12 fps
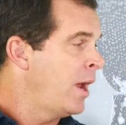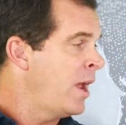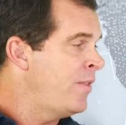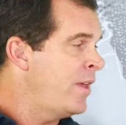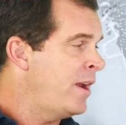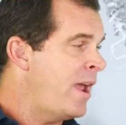
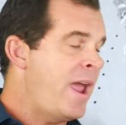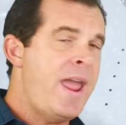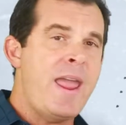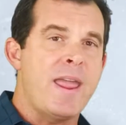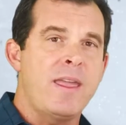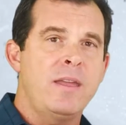And then
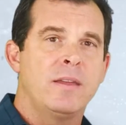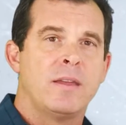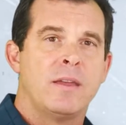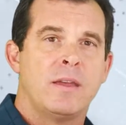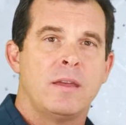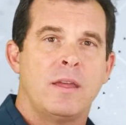A
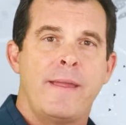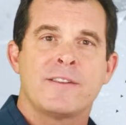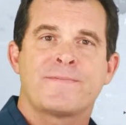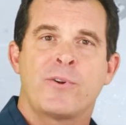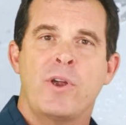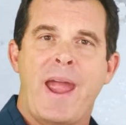
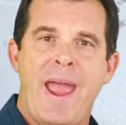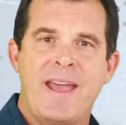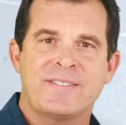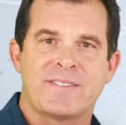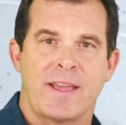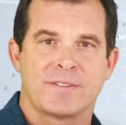is for
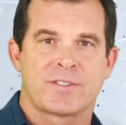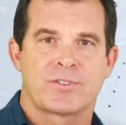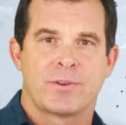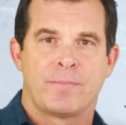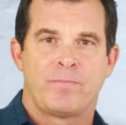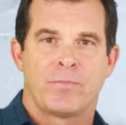
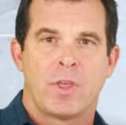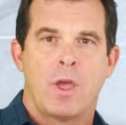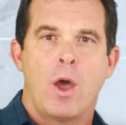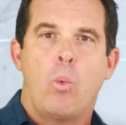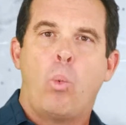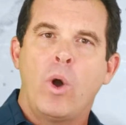assets.
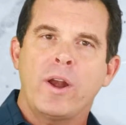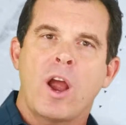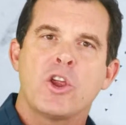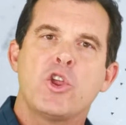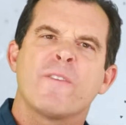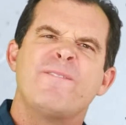What
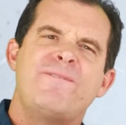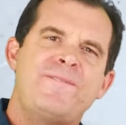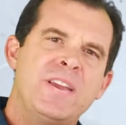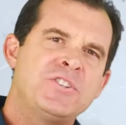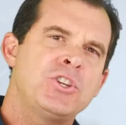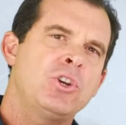are your
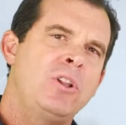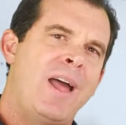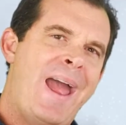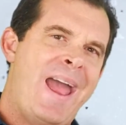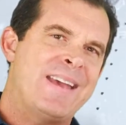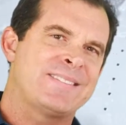physical
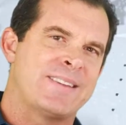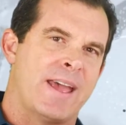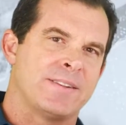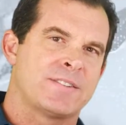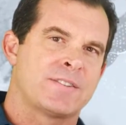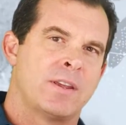
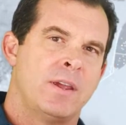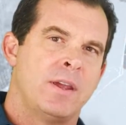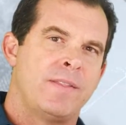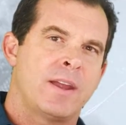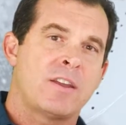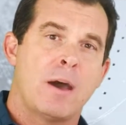assets
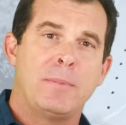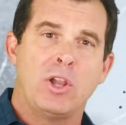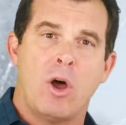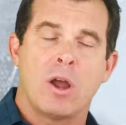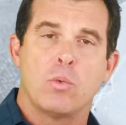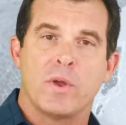that come
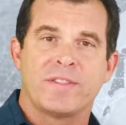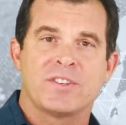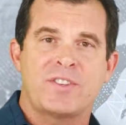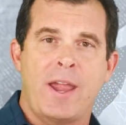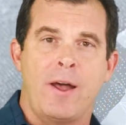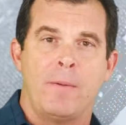along with the
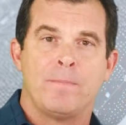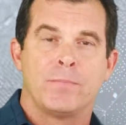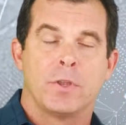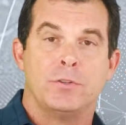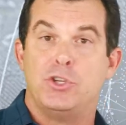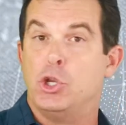sale?
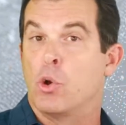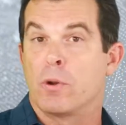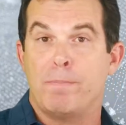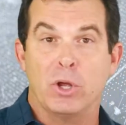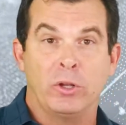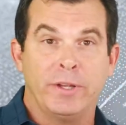Do you own
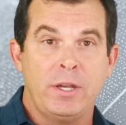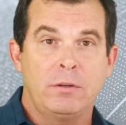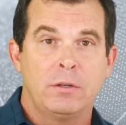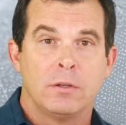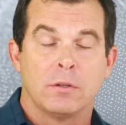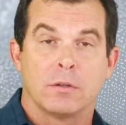a
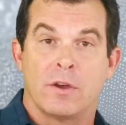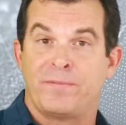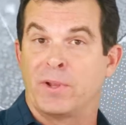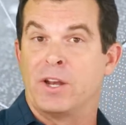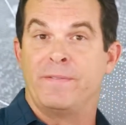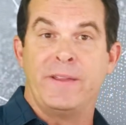building, a
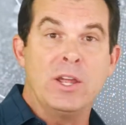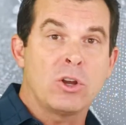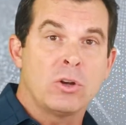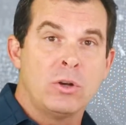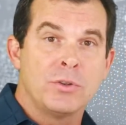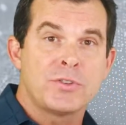fleet of
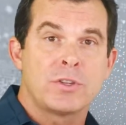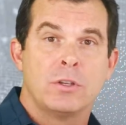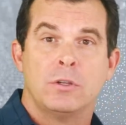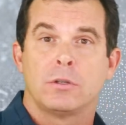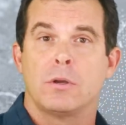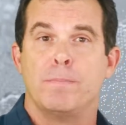vehicles,
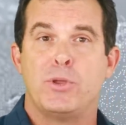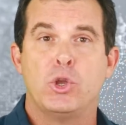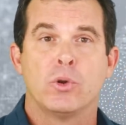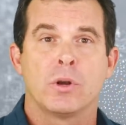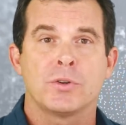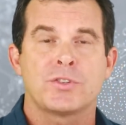
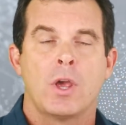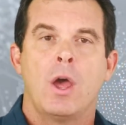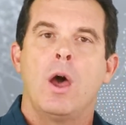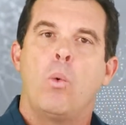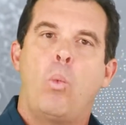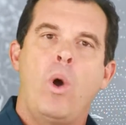computers?
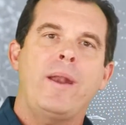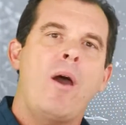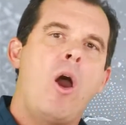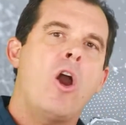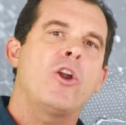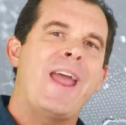What
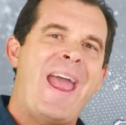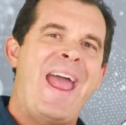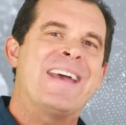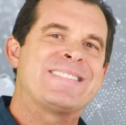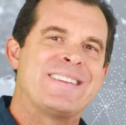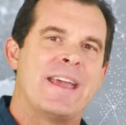hard
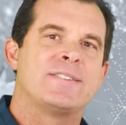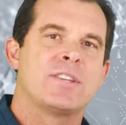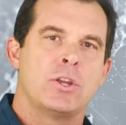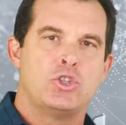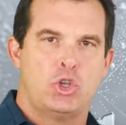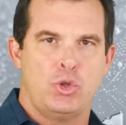
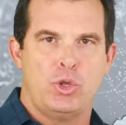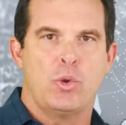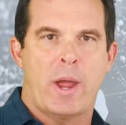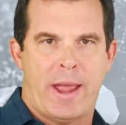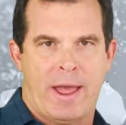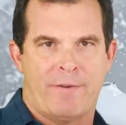assets do you
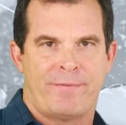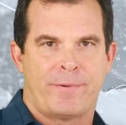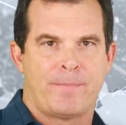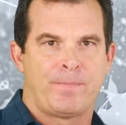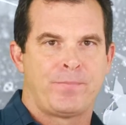have?